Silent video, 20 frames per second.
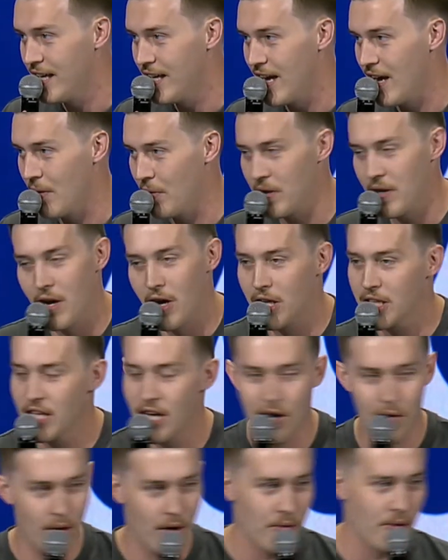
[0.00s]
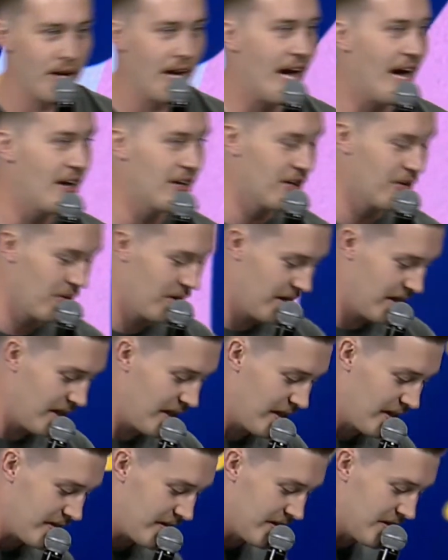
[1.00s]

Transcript: And we all know what reality really is.